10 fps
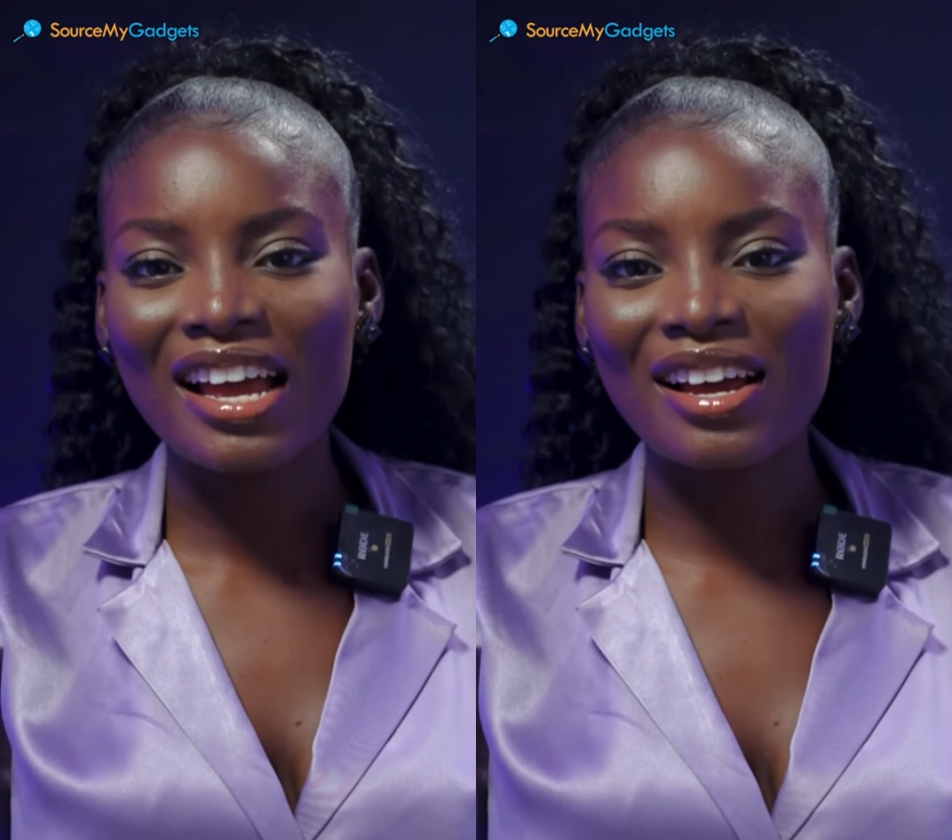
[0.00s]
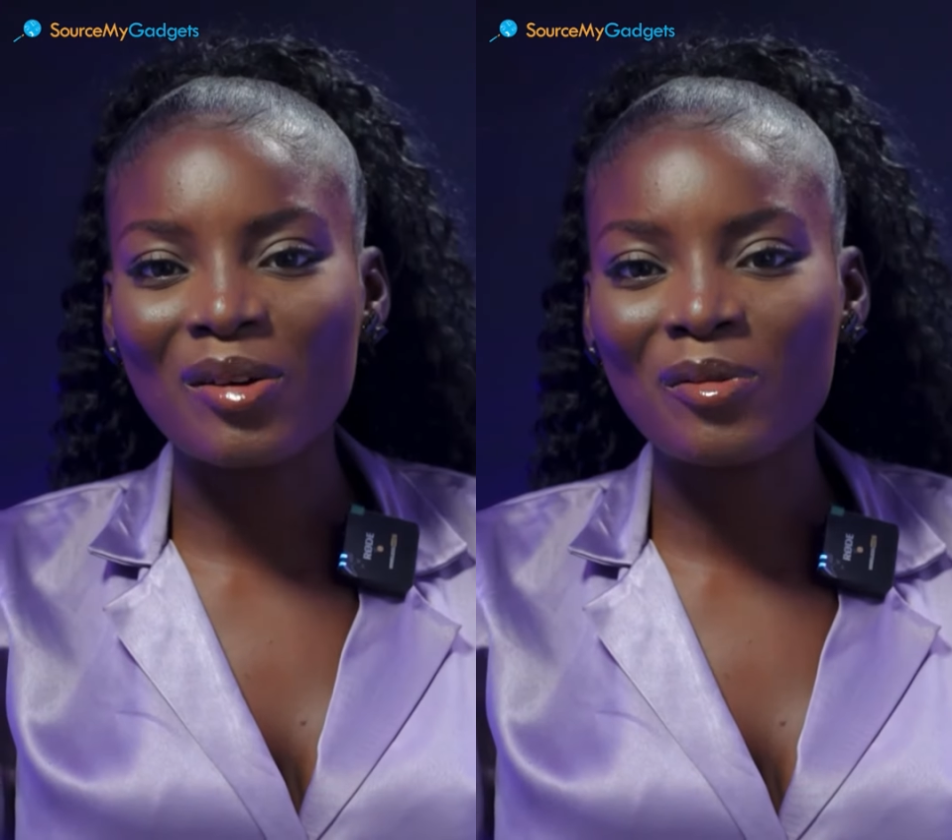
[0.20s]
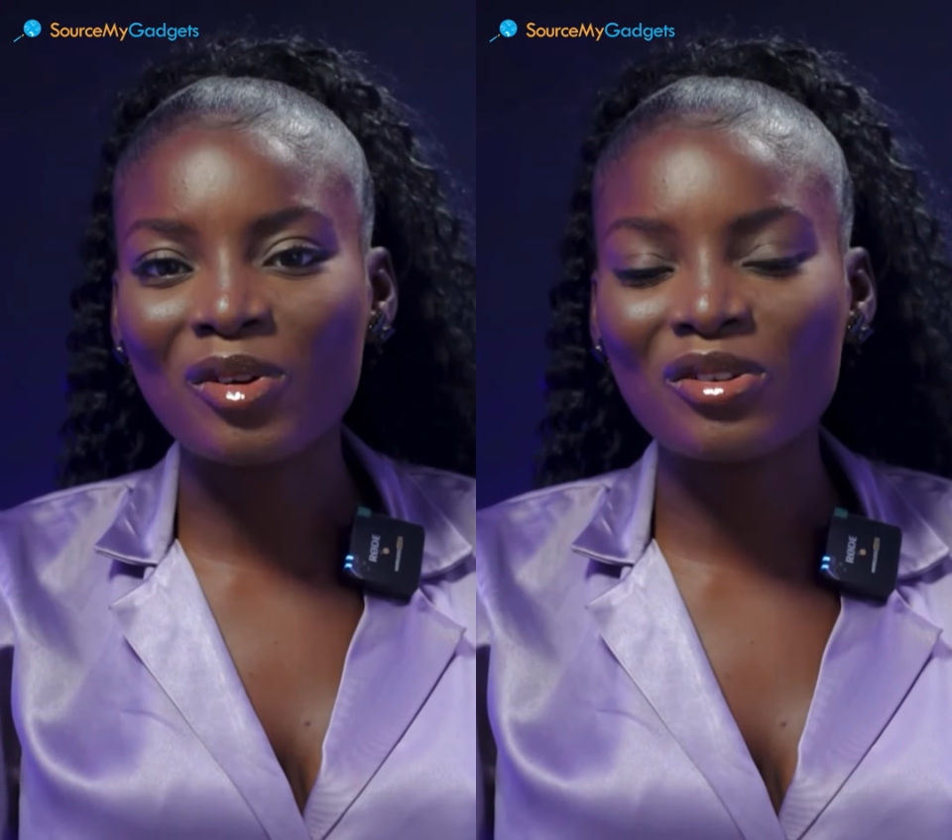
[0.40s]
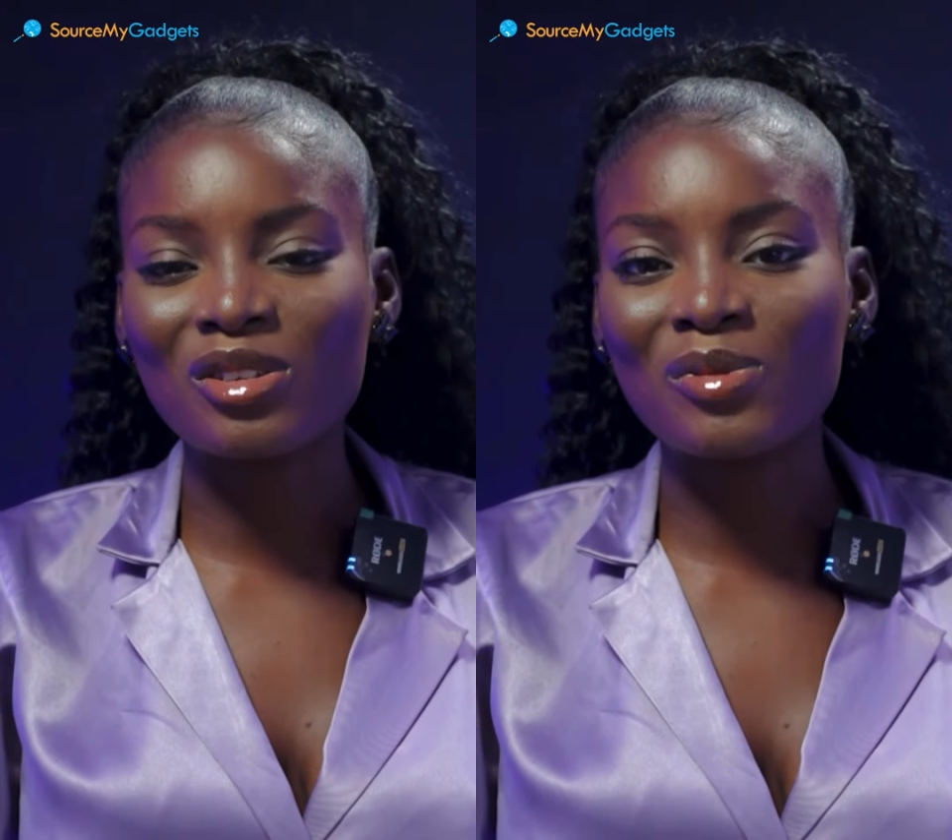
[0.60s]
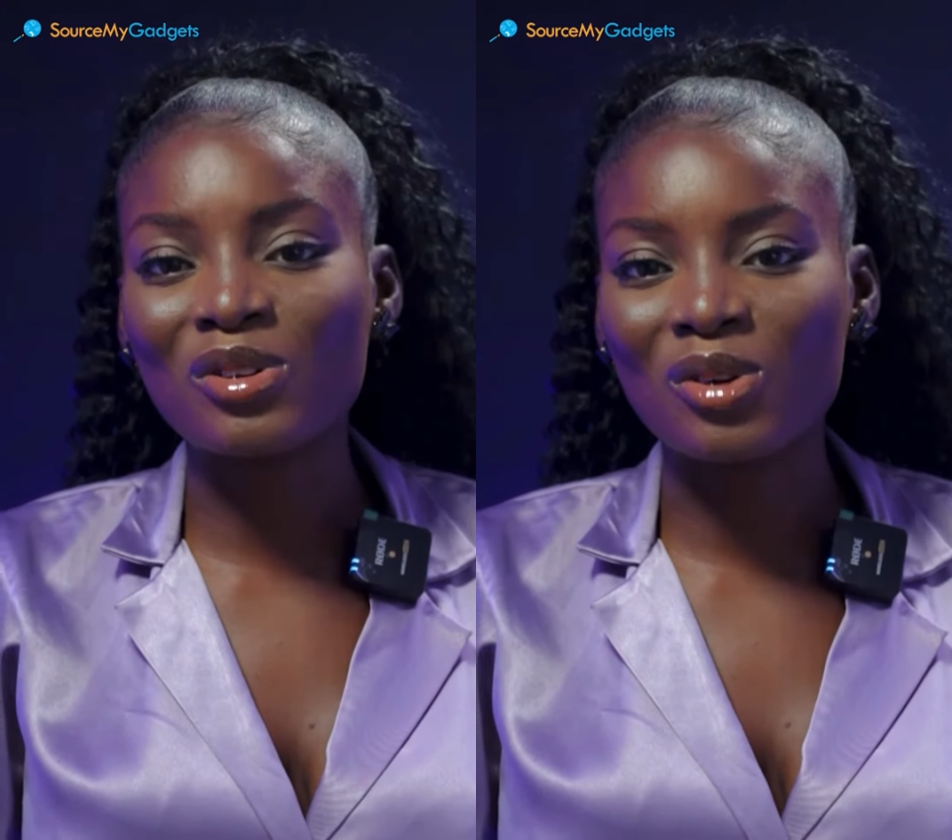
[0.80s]
We're going
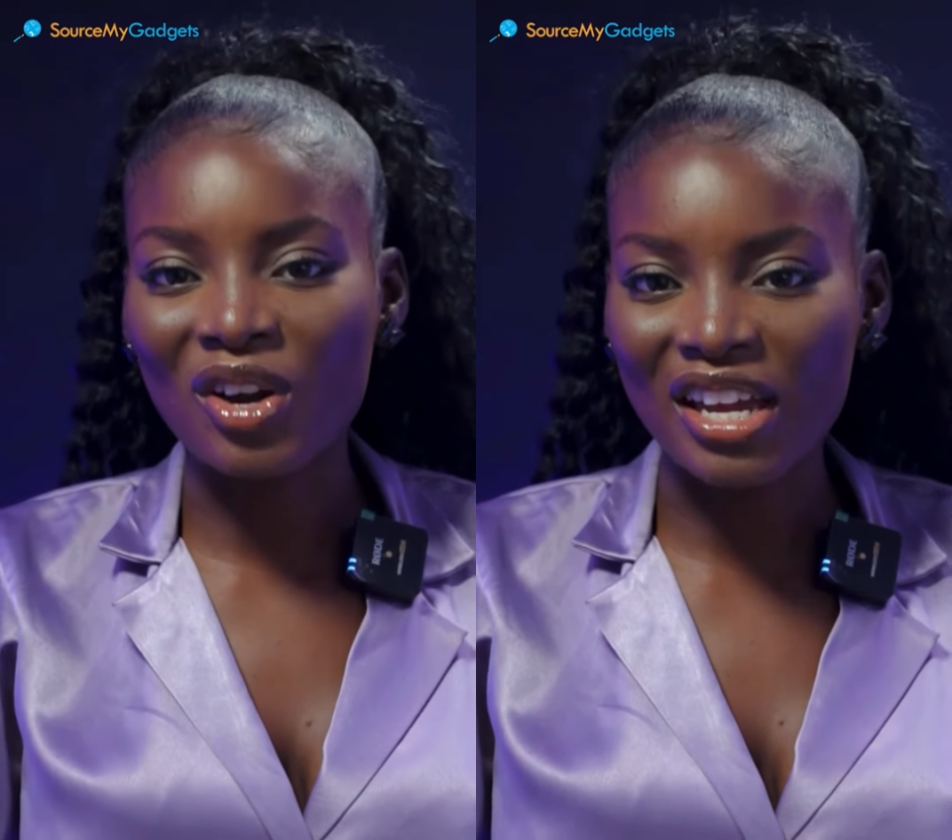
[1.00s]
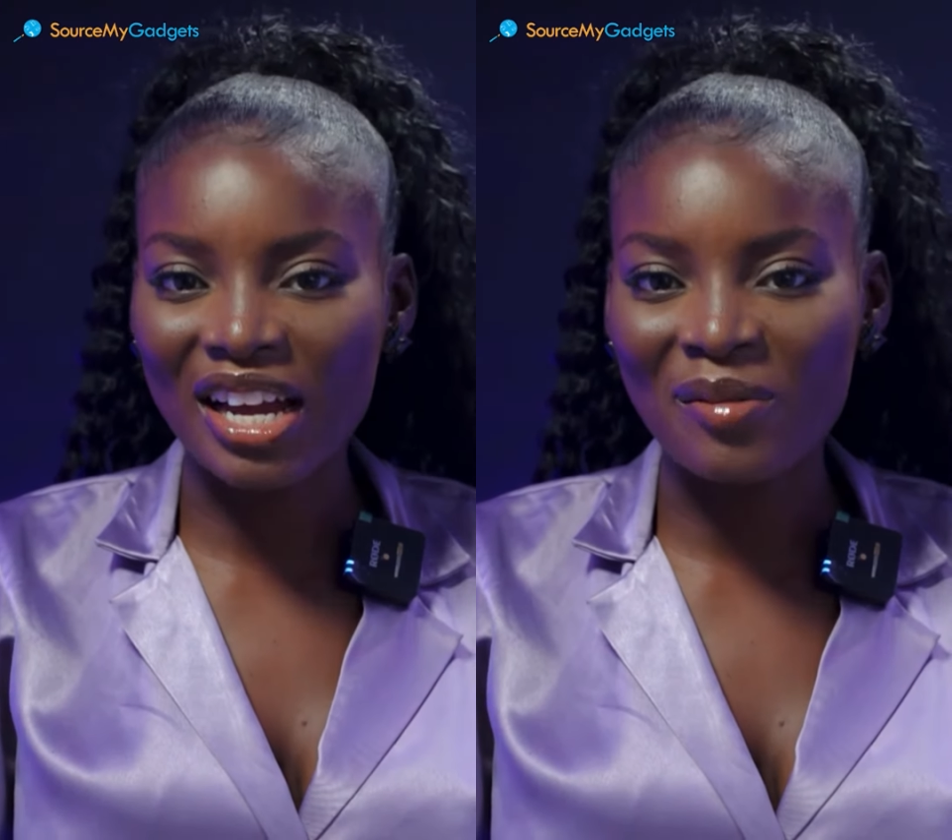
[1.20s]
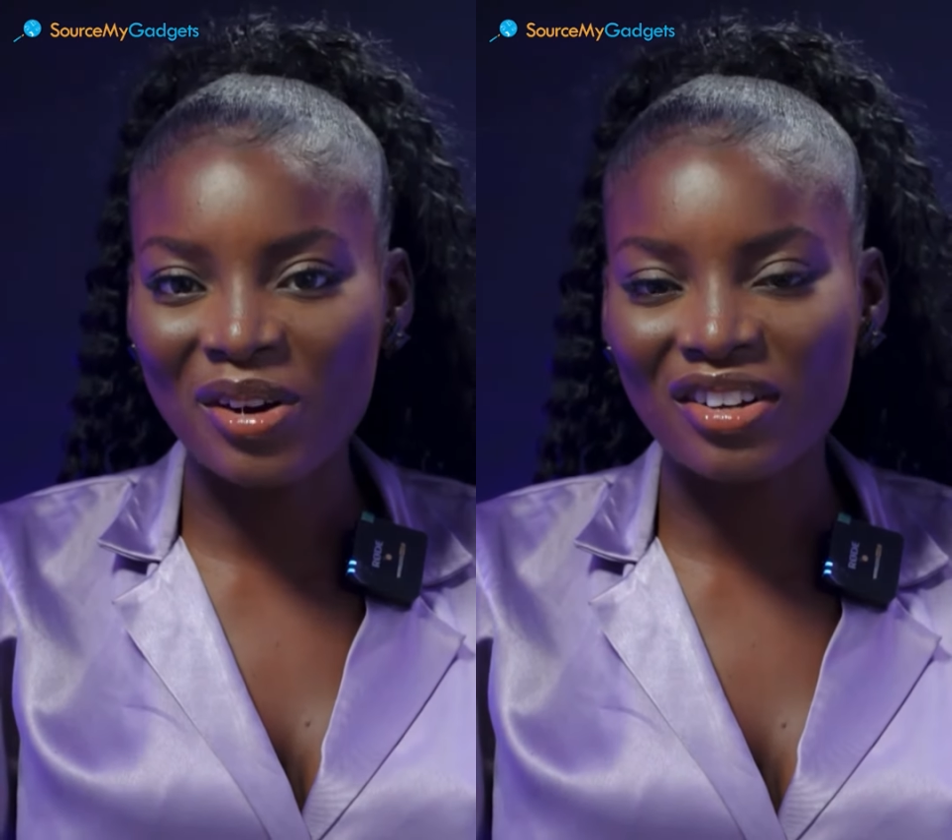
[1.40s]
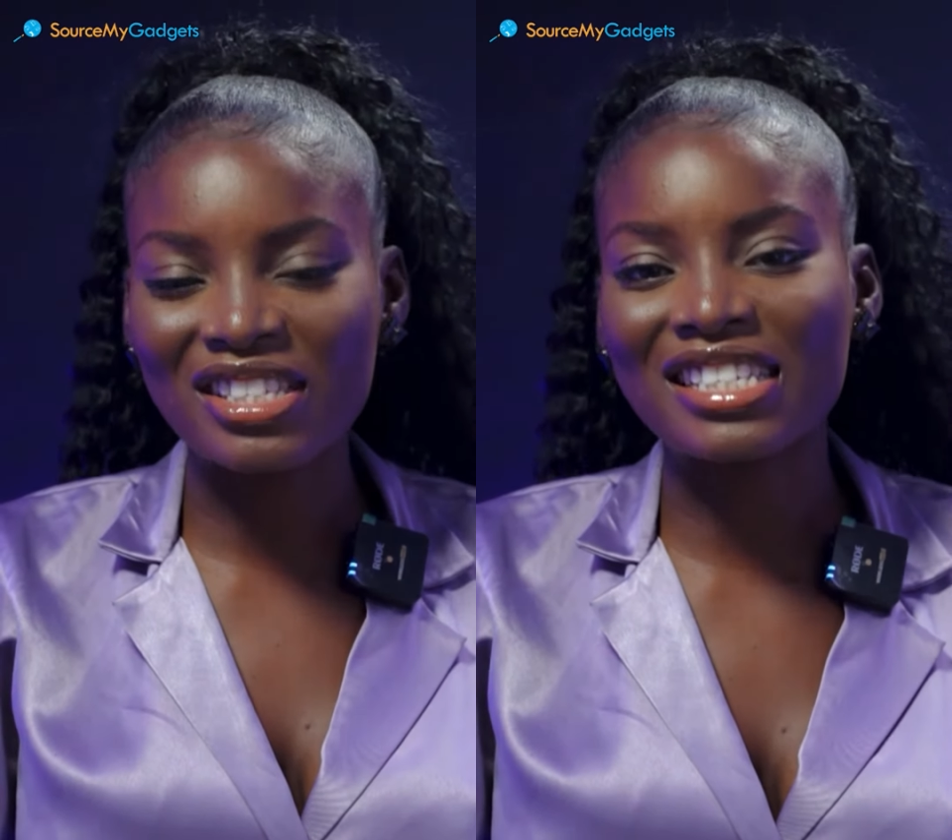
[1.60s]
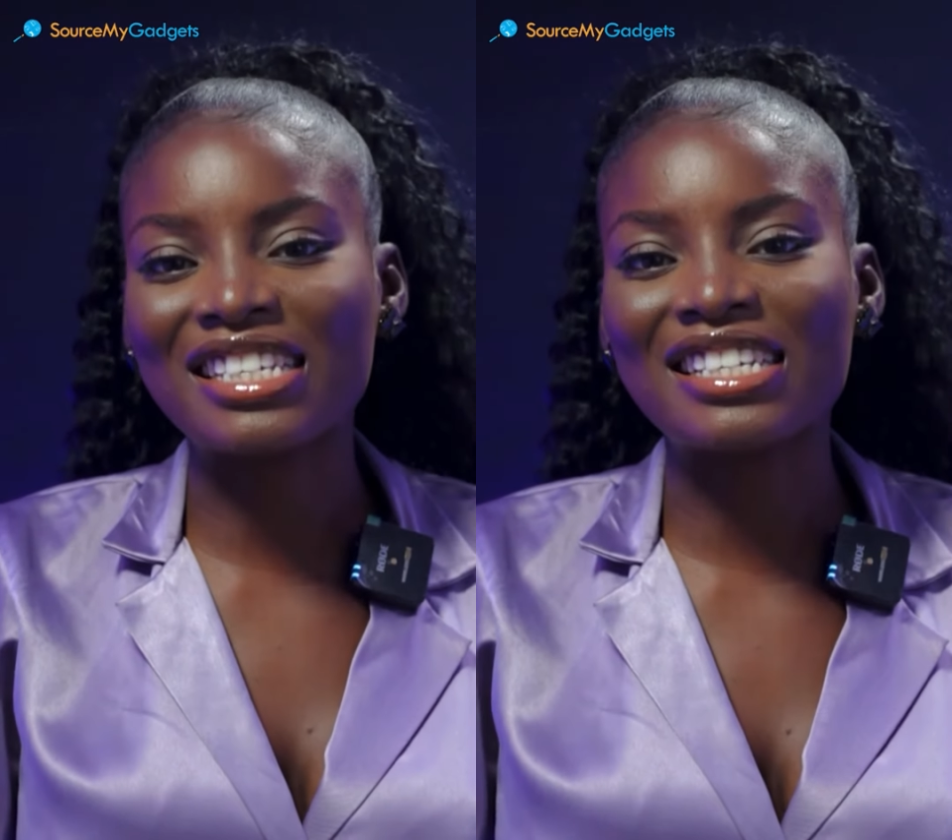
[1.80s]
to be talking about the